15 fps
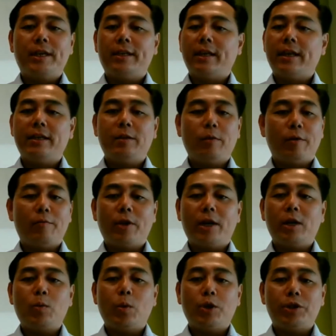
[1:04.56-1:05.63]
and then if you have
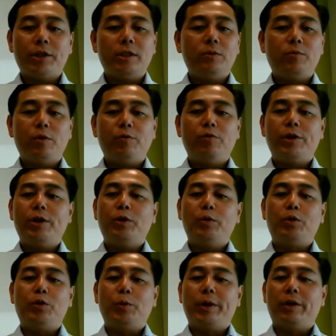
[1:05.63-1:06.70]
any questions, feel free to
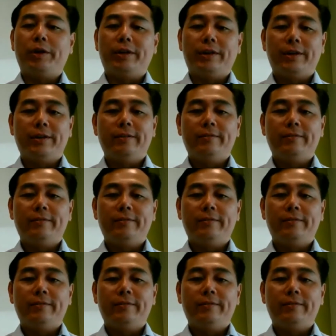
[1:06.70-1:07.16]
throw it in.